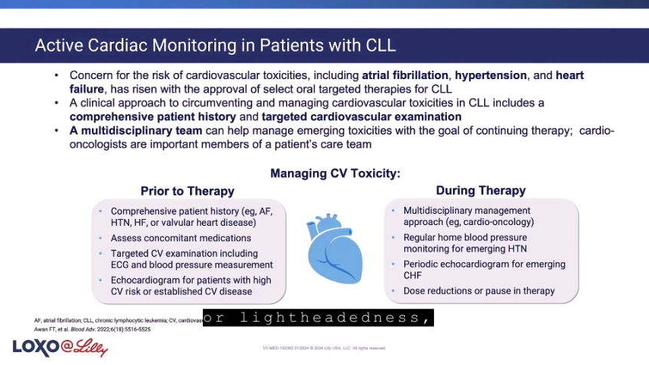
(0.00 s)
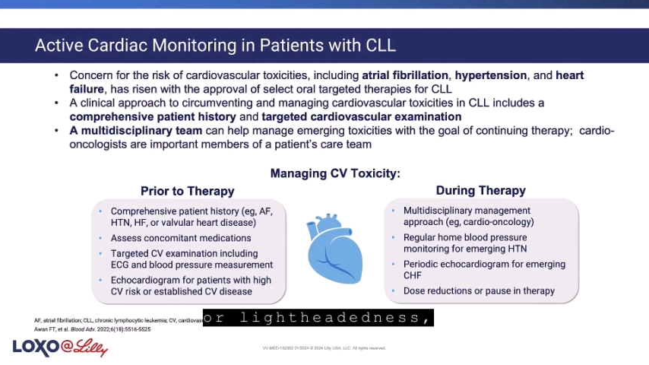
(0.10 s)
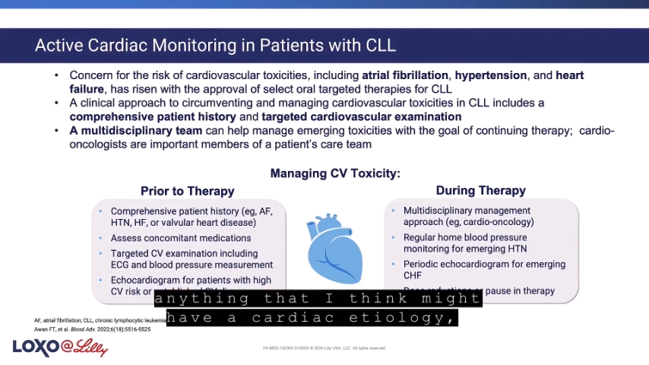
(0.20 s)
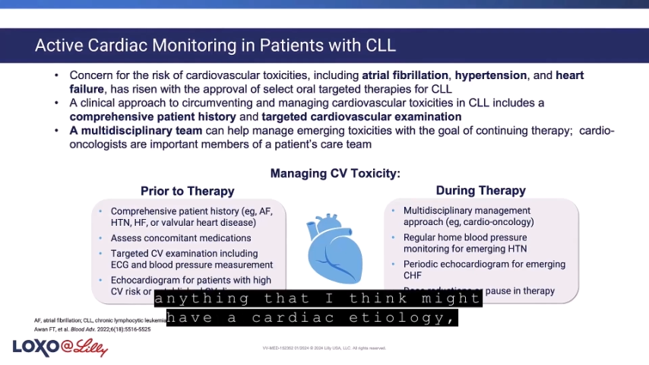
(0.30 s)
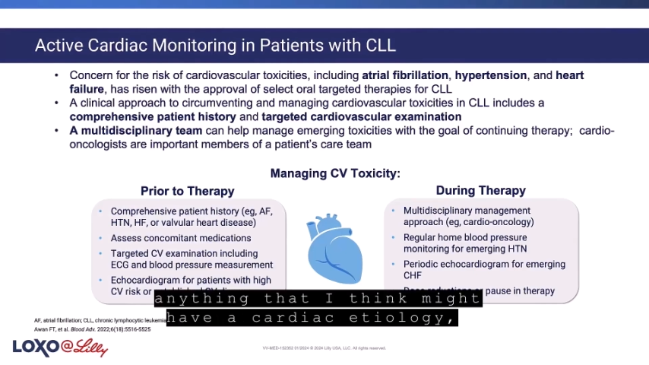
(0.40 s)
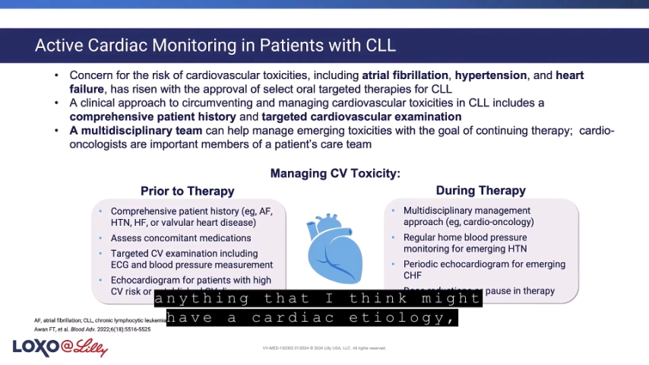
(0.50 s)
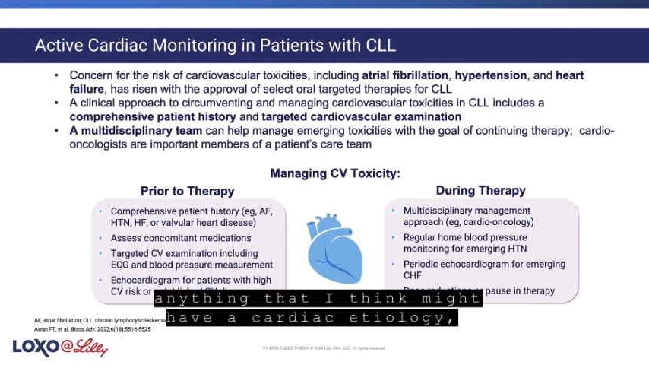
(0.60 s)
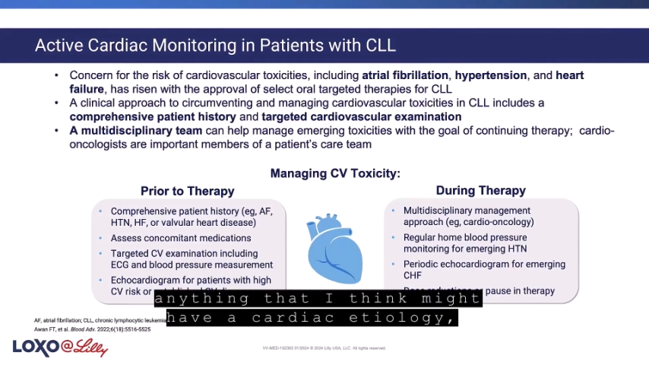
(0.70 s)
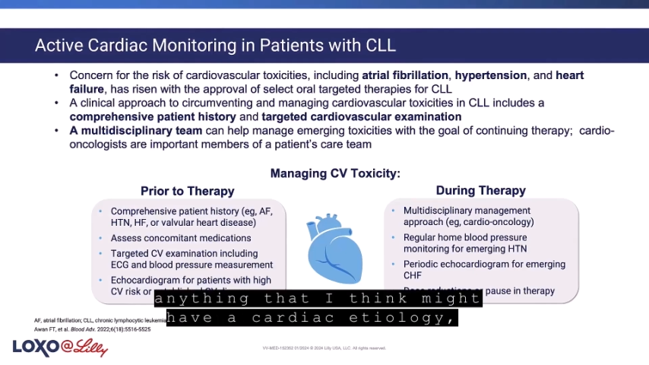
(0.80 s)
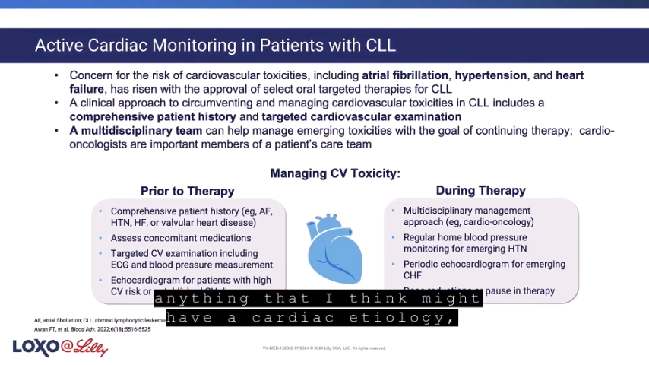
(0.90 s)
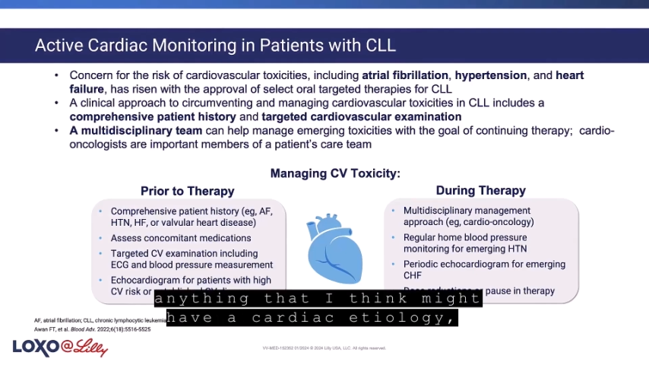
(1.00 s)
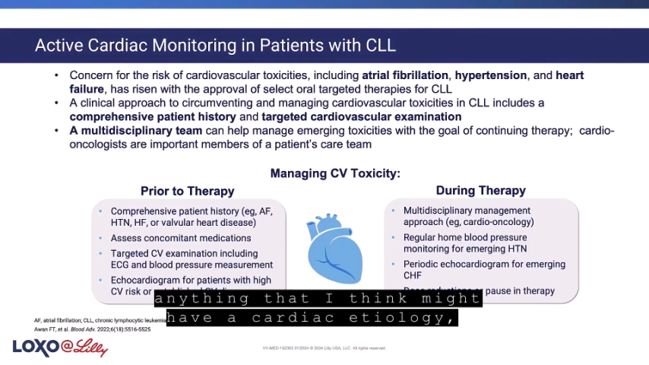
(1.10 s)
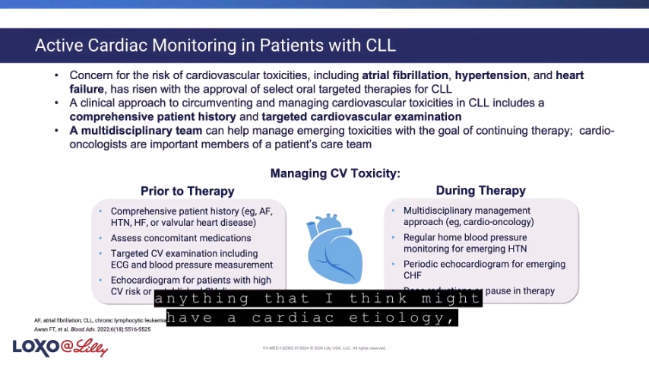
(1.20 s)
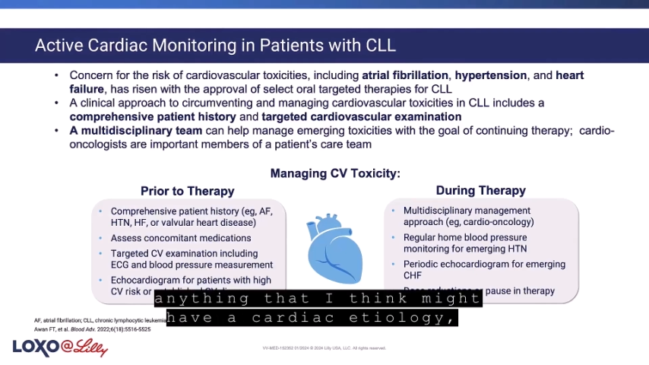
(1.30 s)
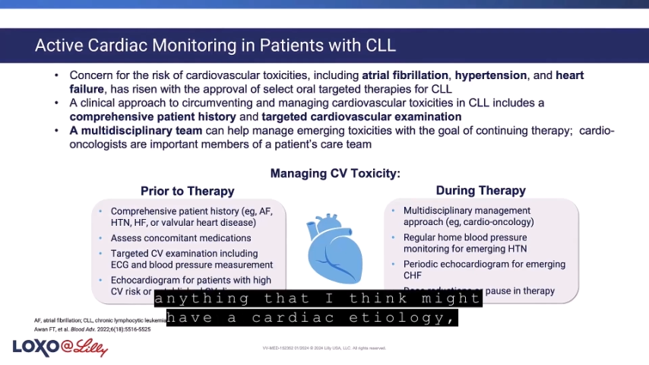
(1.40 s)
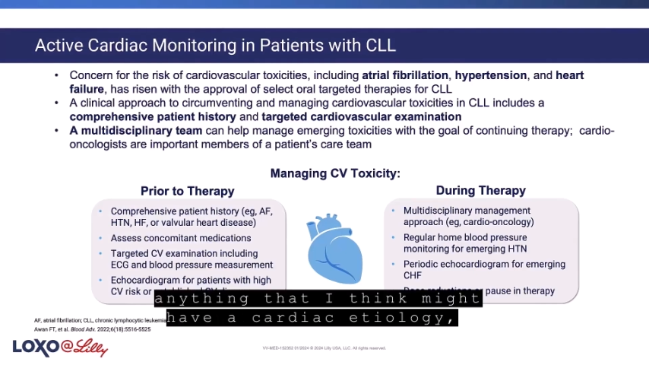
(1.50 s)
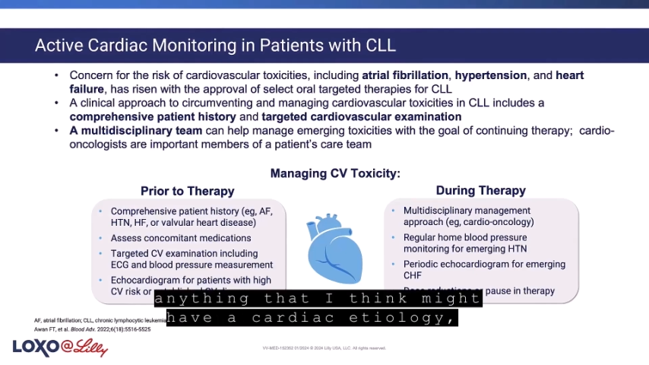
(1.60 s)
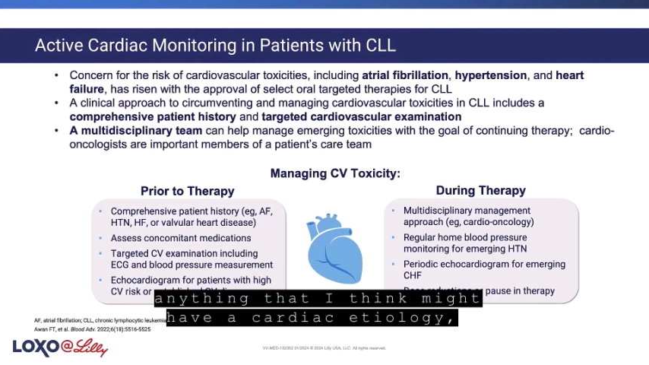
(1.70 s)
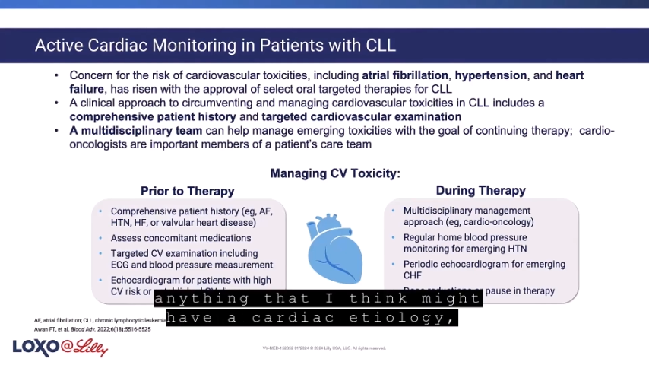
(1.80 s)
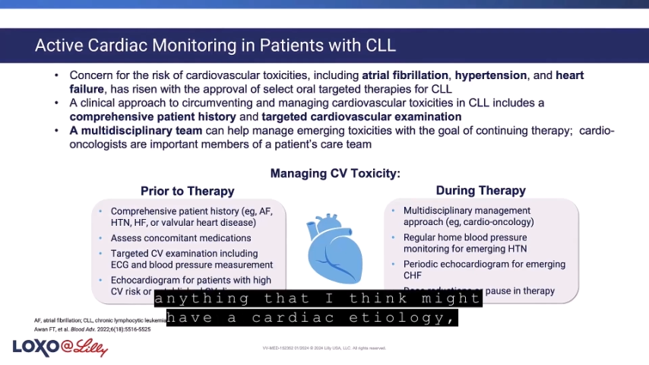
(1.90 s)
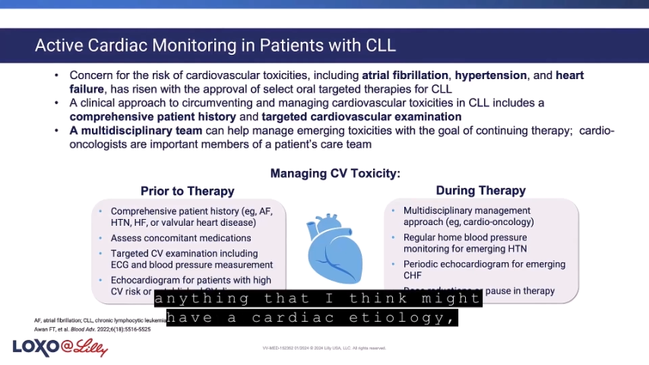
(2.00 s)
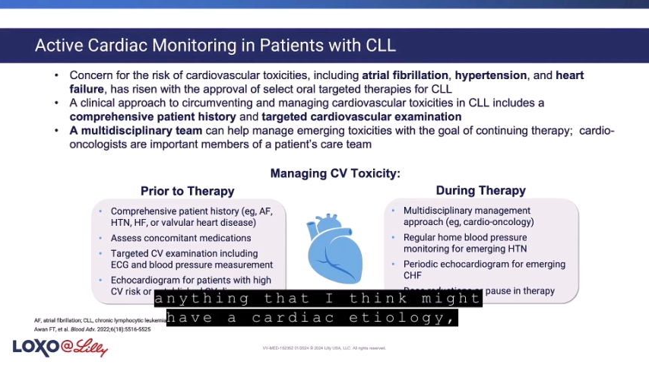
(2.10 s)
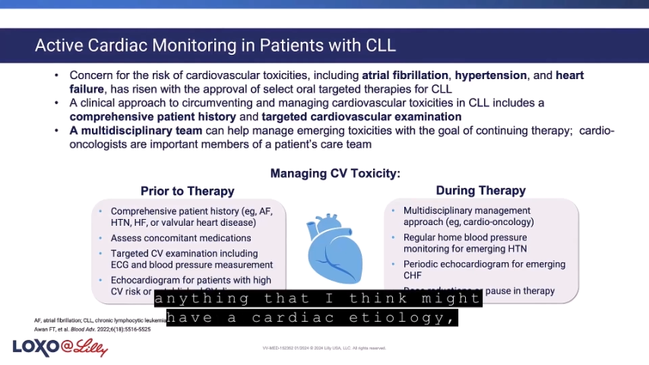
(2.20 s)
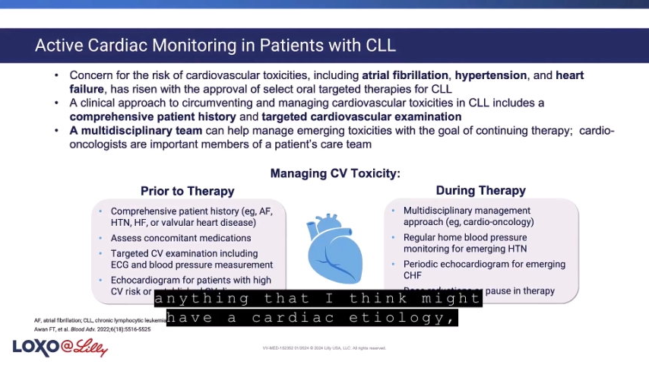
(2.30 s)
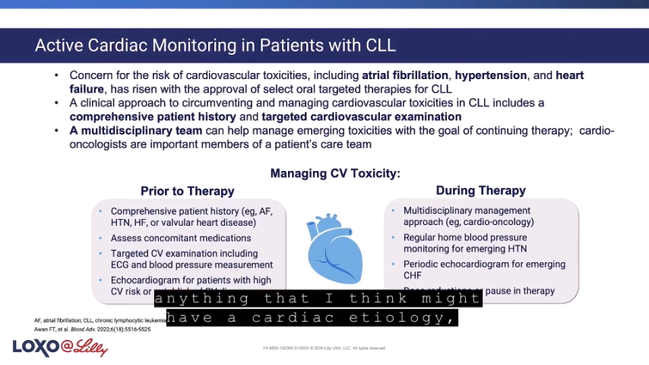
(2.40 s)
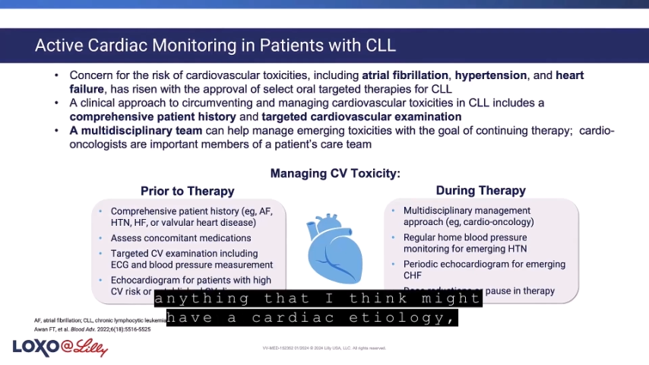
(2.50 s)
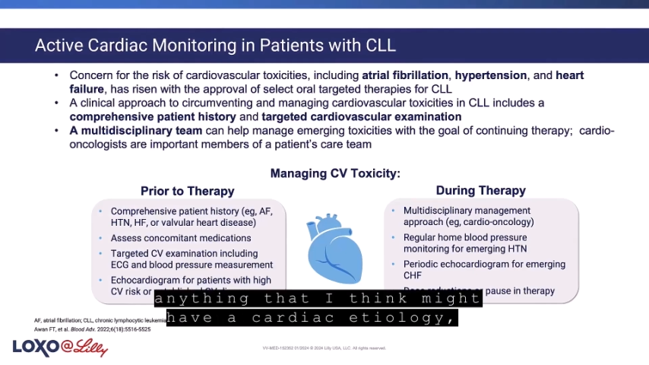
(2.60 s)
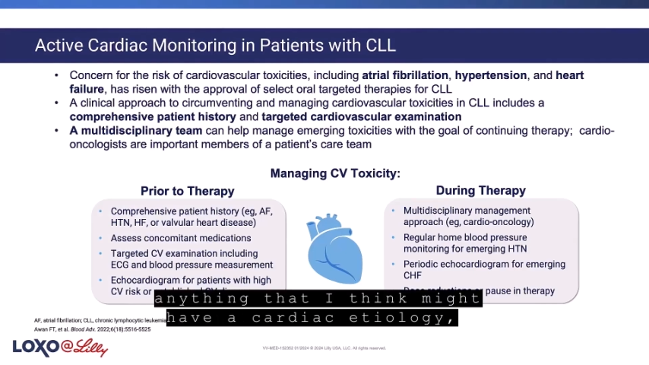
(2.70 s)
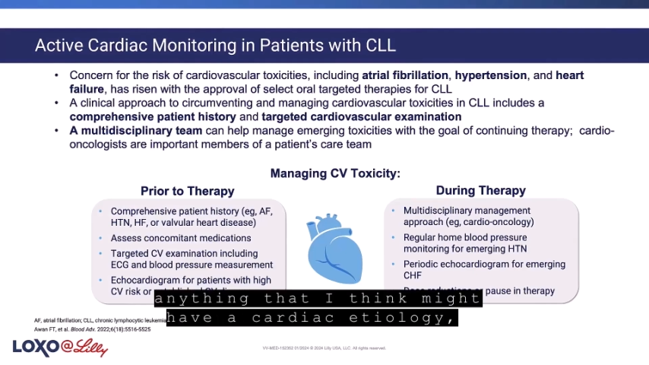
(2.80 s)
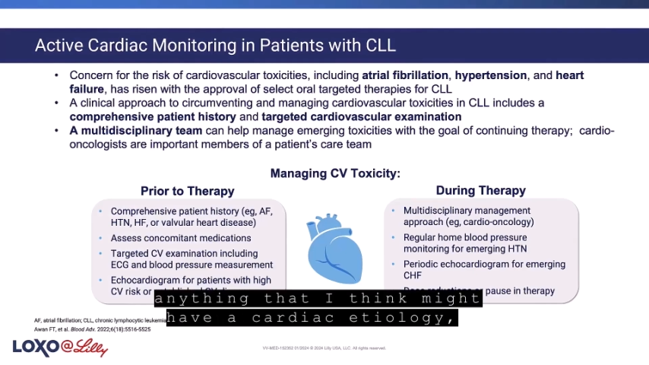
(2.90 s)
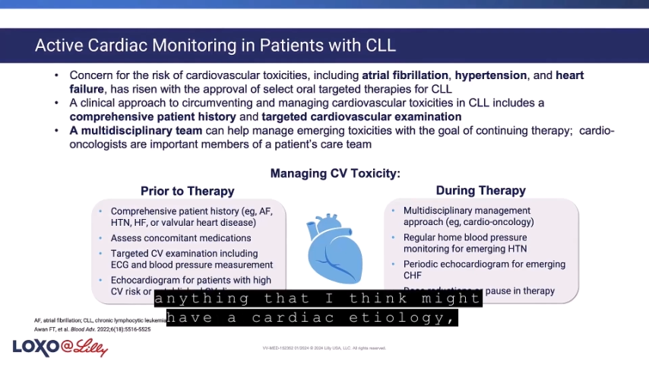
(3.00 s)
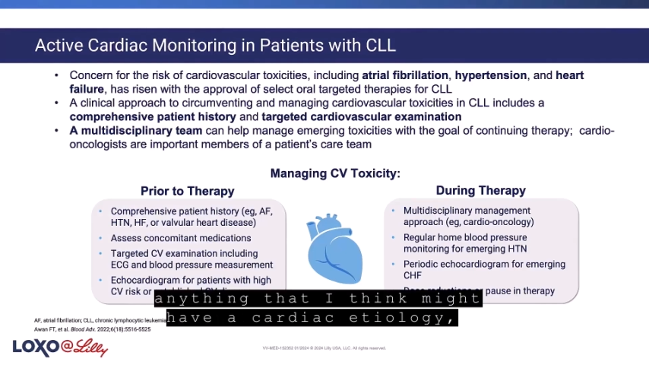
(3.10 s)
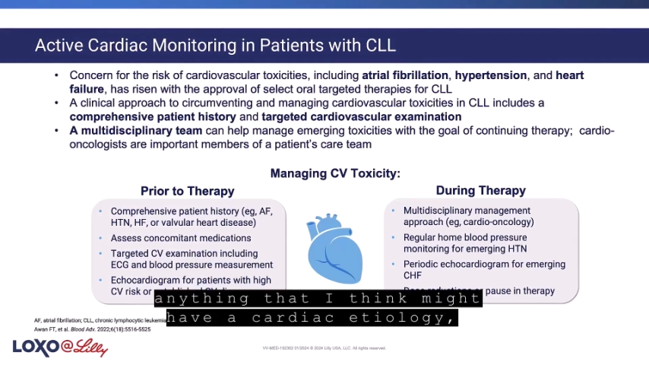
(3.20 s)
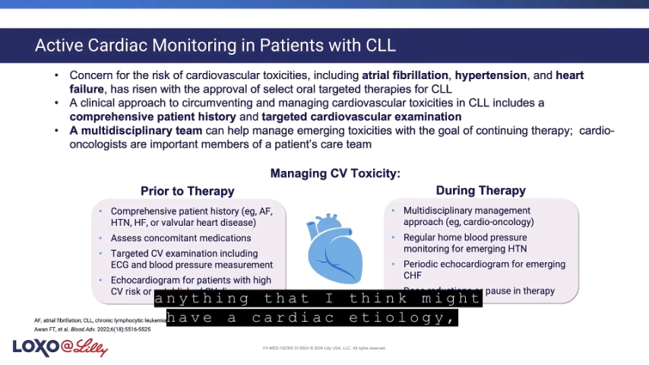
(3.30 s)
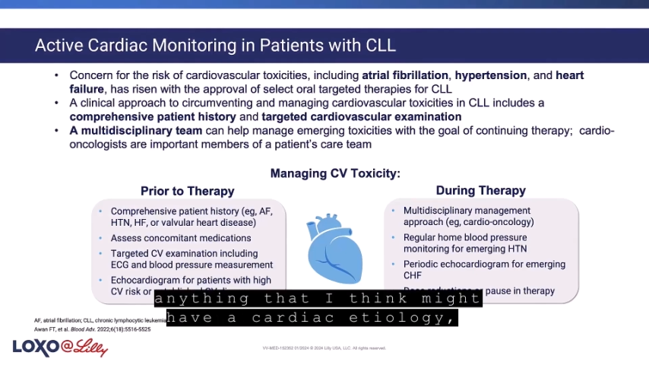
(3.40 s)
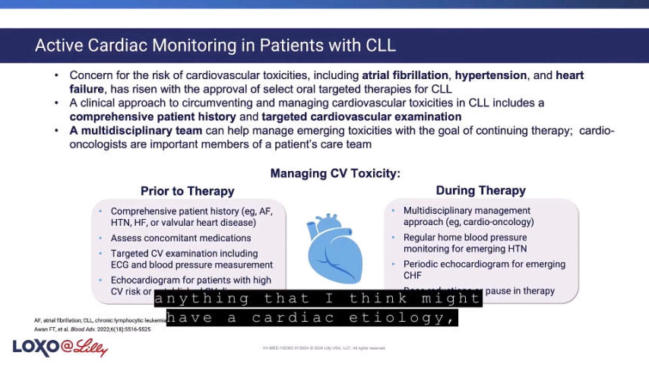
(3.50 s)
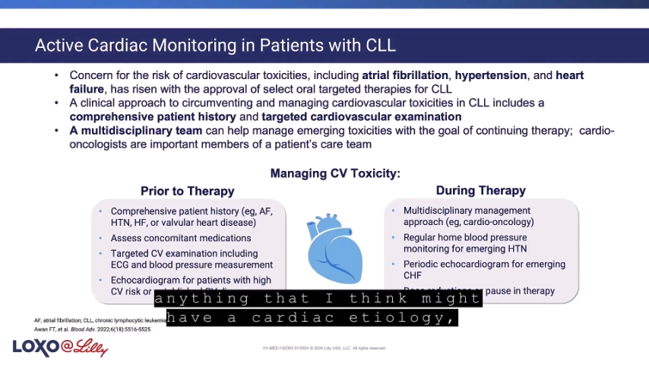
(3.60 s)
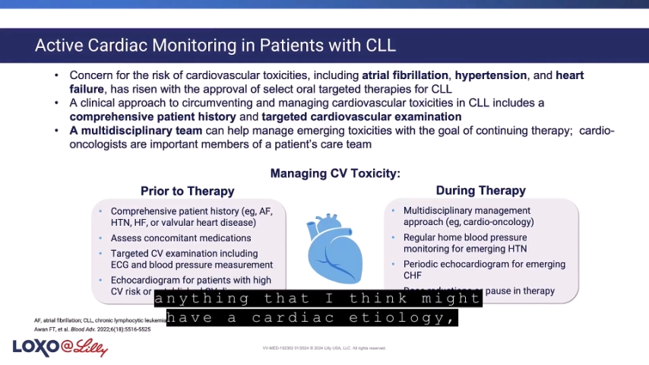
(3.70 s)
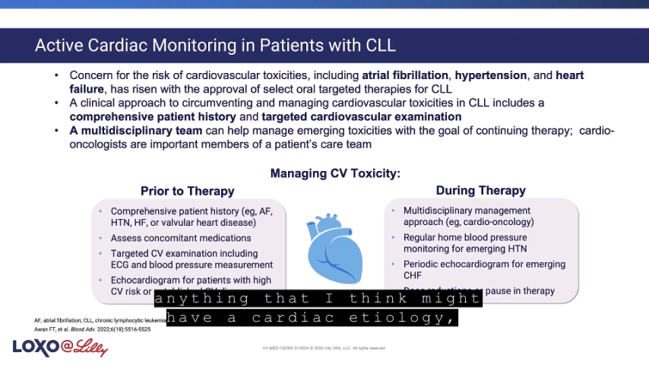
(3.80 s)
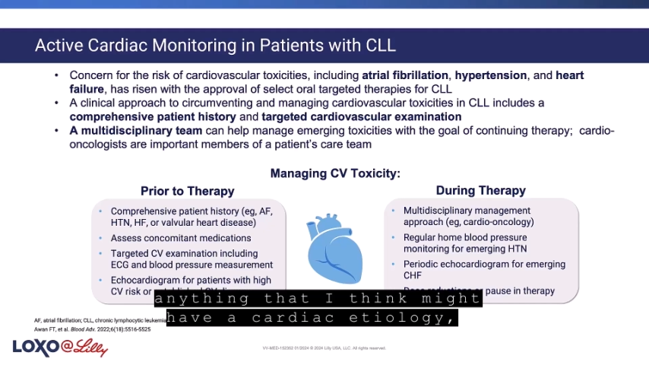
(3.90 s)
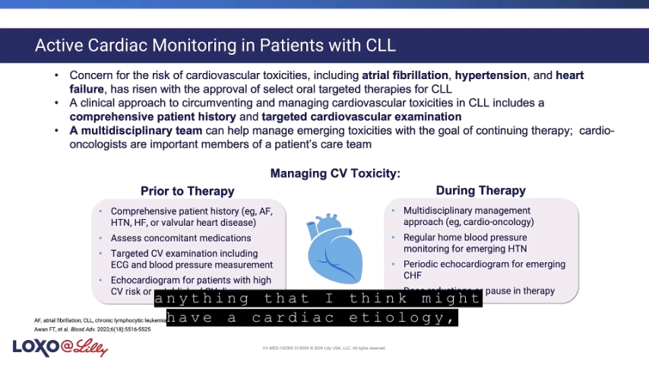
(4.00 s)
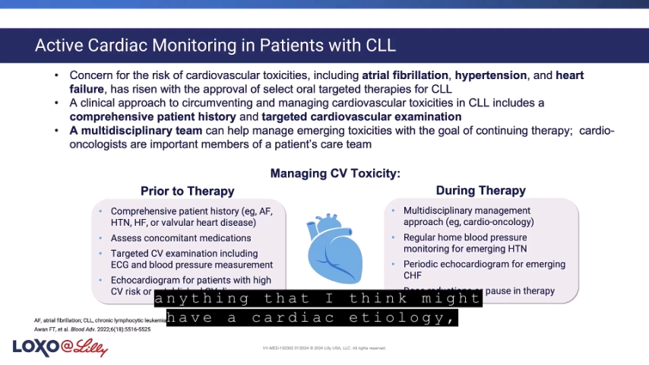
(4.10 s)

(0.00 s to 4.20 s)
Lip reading: No face is visible, so there are no lips to read.